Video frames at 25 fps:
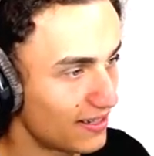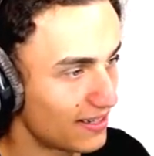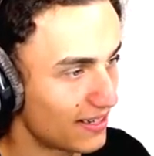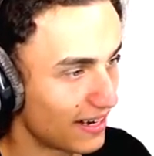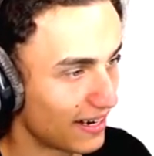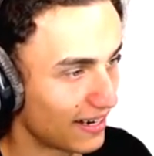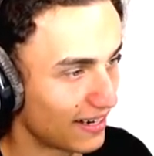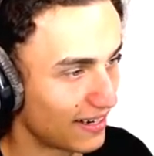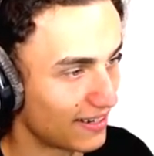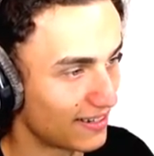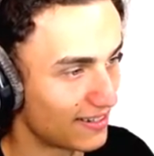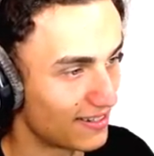
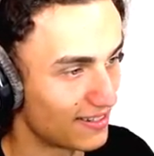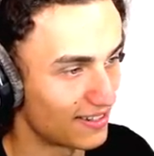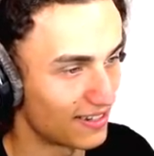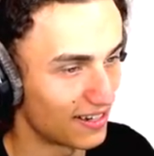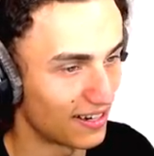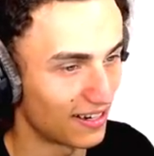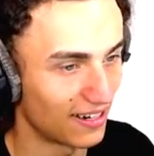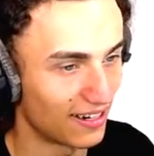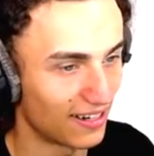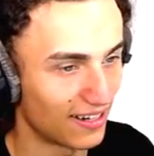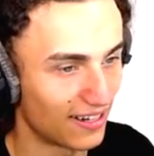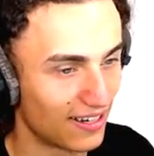seconds,
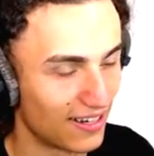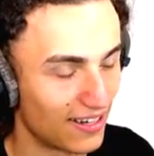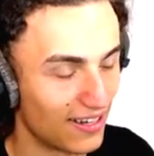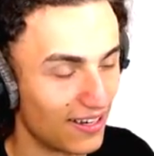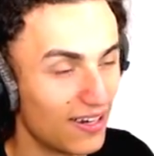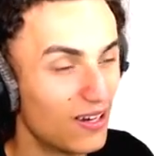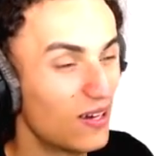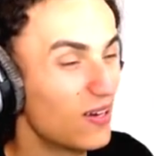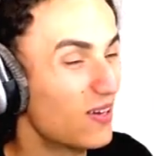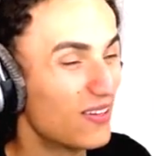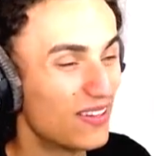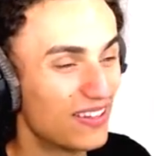Jelly.
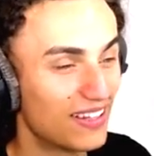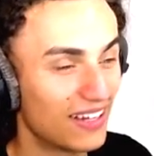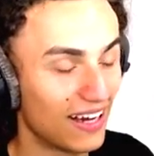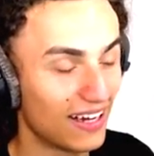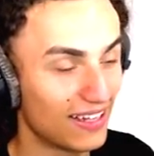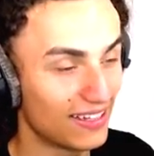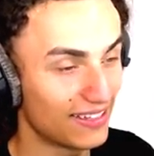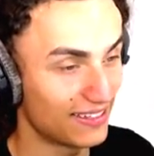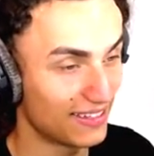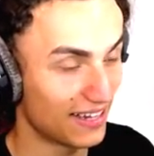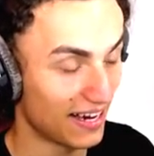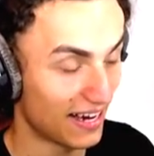Oh, that,
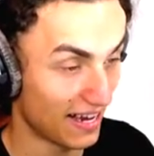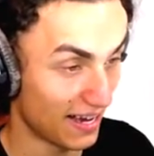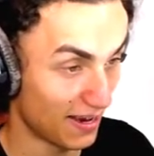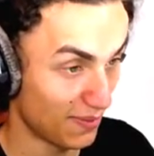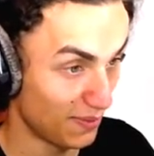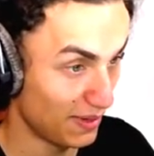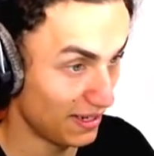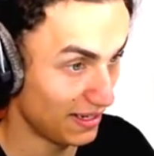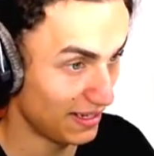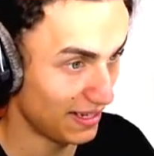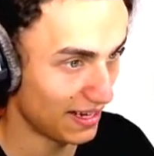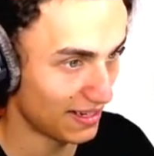doing that, great, I
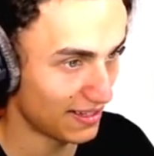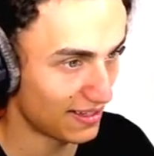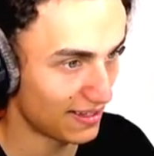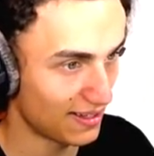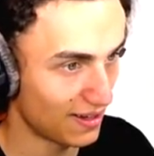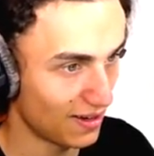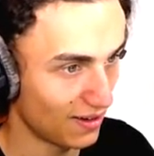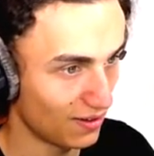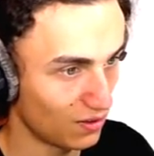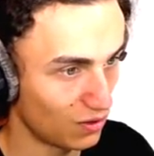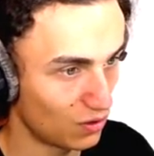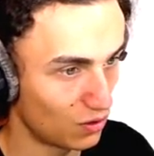mean, guys. that's
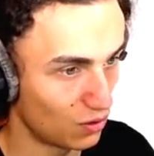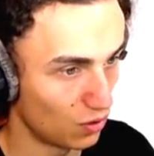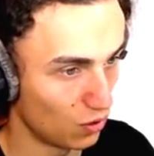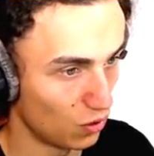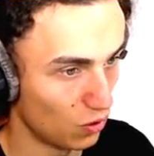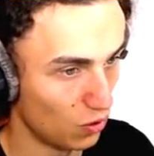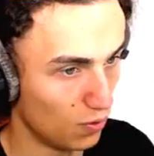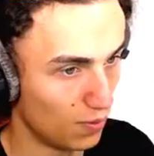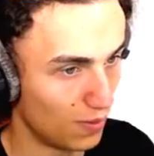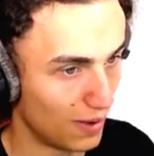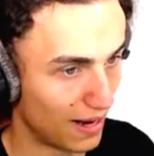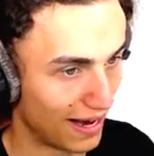not too
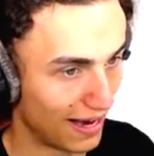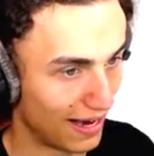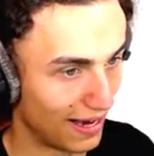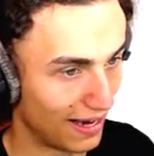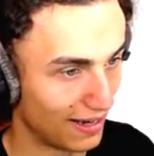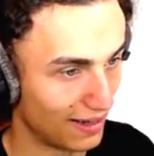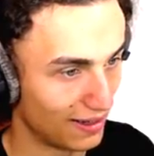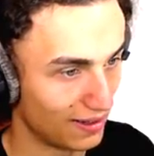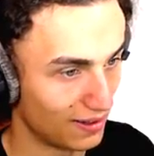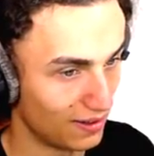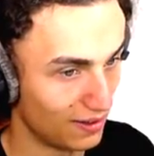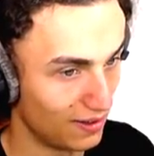I'm doing bad.
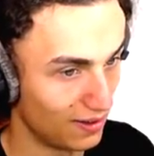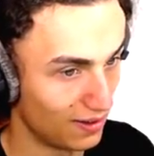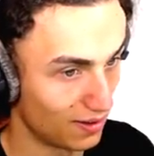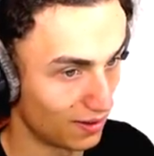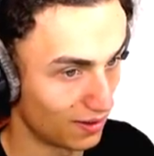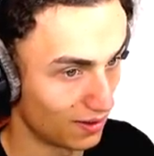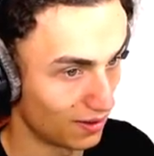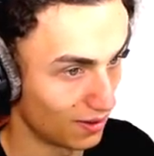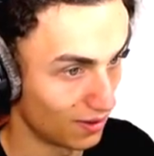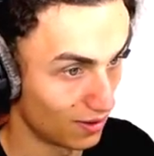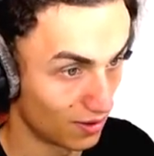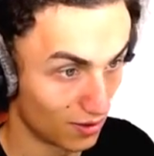good as
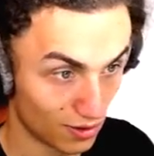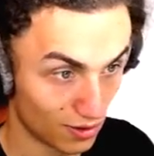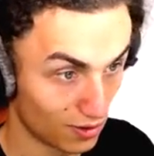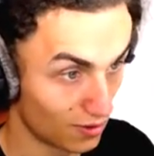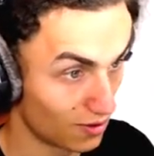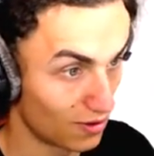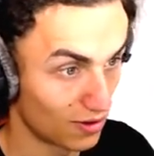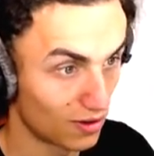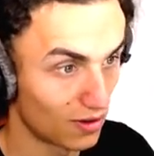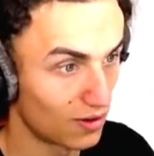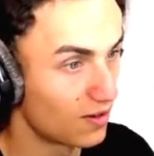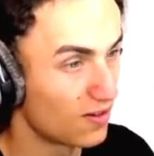well.
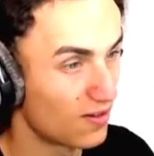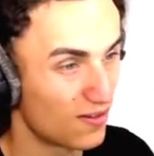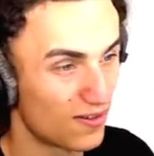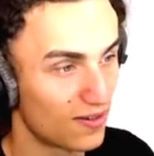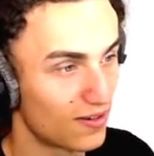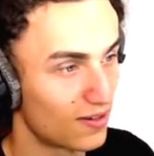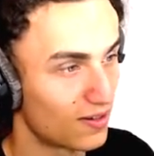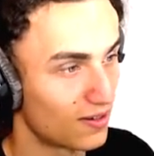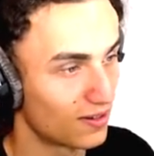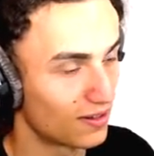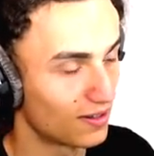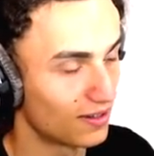Mm, doing
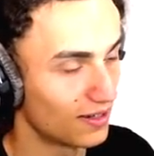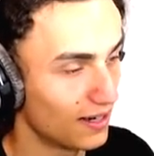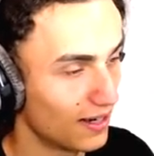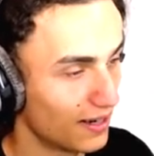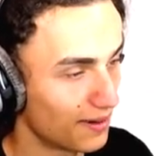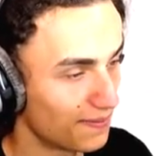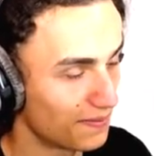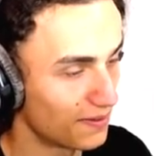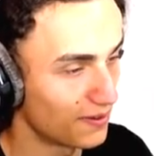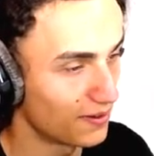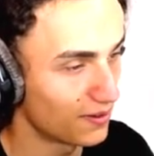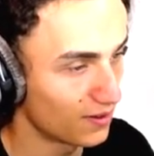great. Yeah, I'm
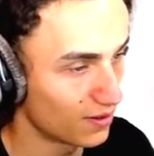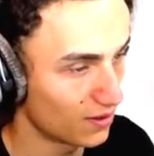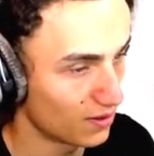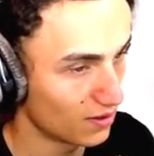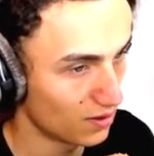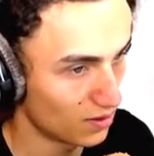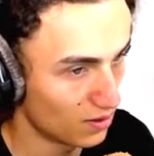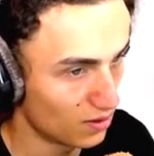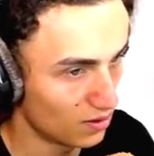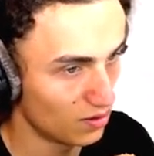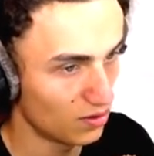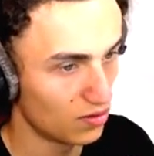doing
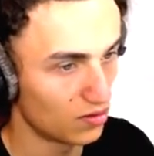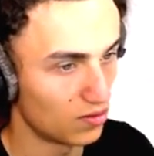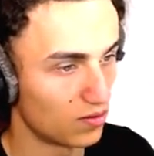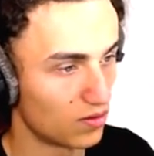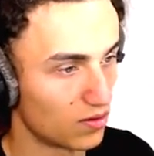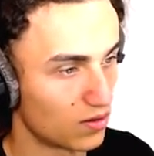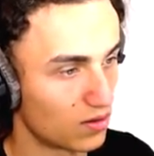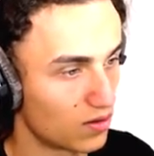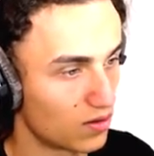good too.